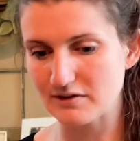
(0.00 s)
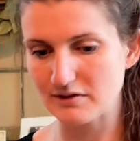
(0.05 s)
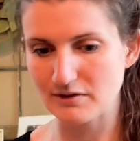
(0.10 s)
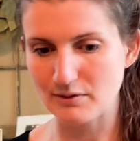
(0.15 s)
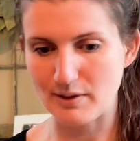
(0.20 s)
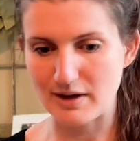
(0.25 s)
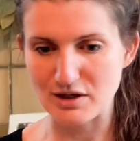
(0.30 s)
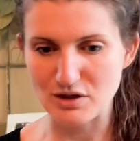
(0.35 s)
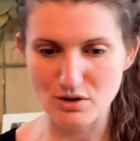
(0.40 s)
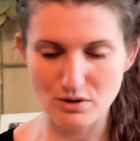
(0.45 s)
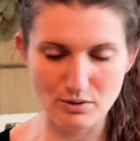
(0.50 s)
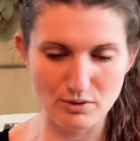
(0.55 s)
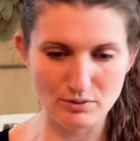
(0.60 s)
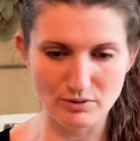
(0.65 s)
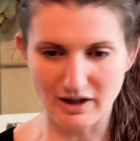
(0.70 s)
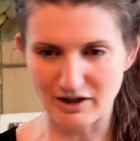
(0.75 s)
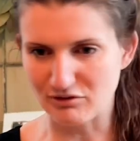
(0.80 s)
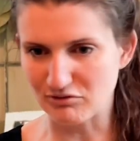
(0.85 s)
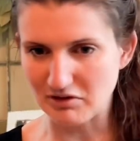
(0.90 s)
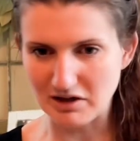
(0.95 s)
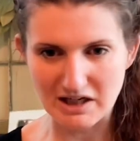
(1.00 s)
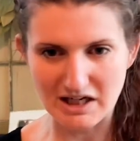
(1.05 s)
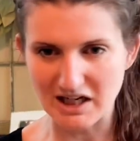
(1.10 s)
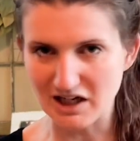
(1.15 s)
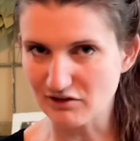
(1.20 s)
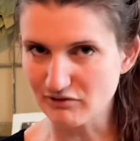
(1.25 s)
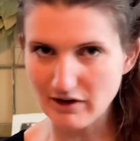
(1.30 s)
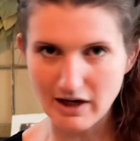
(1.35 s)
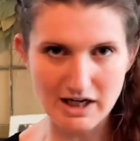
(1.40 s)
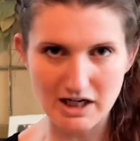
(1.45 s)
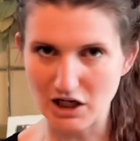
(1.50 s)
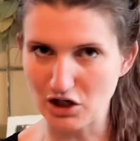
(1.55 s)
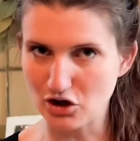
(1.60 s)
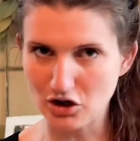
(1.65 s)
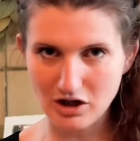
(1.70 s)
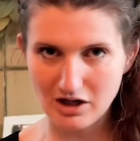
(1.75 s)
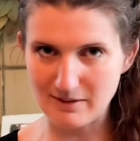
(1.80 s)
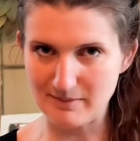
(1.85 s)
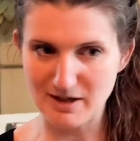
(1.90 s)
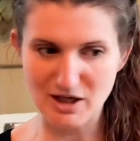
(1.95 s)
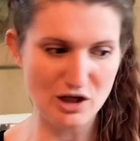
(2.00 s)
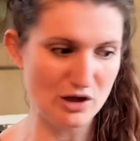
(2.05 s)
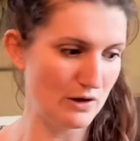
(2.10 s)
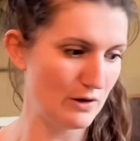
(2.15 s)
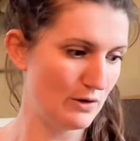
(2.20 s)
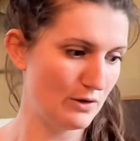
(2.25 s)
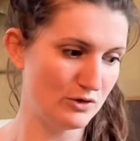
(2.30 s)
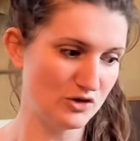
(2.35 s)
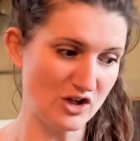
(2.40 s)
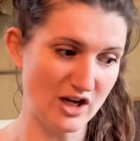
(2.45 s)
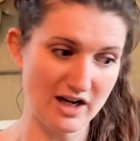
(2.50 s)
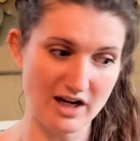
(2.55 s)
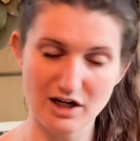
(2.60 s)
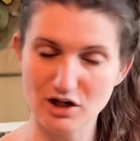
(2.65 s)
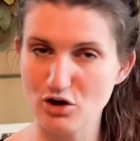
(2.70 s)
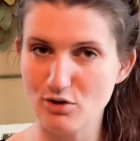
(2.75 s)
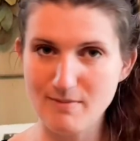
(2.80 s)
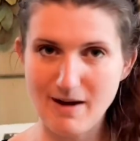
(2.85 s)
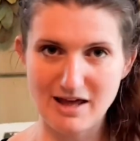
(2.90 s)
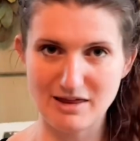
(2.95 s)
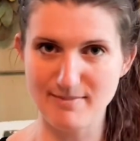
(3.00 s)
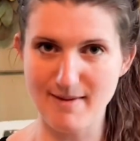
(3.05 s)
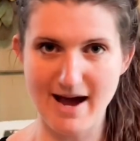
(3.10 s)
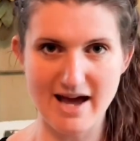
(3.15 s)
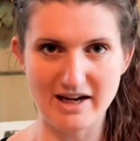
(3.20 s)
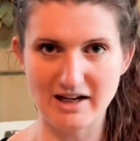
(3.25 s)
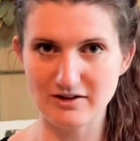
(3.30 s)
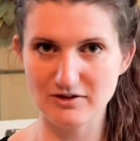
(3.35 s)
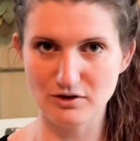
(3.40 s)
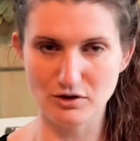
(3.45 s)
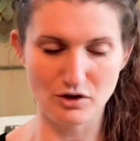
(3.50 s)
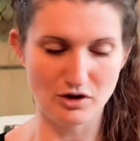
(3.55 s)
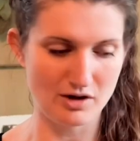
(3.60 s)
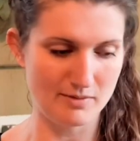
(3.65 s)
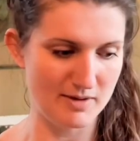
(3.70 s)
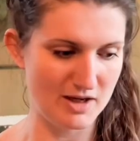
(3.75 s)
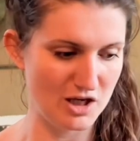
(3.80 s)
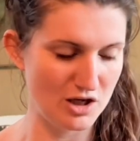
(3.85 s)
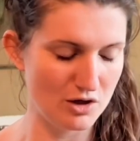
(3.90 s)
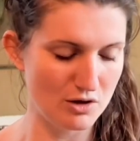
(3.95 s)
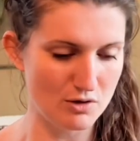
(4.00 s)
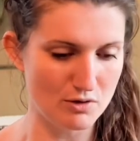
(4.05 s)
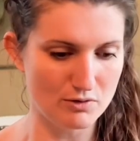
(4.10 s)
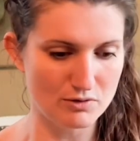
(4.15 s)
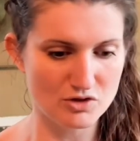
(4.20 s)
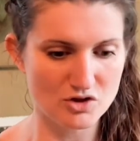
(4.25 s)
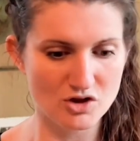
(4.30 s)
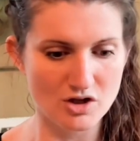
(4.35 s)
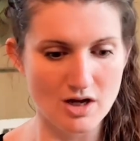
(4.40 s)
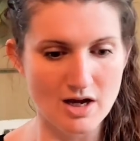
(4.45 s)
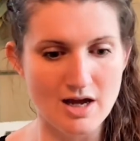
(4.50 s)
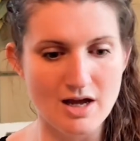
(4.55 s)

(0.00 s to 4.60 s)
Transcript: So I know like reading and writing are going to be huge, and I know mathematics are going to be huge.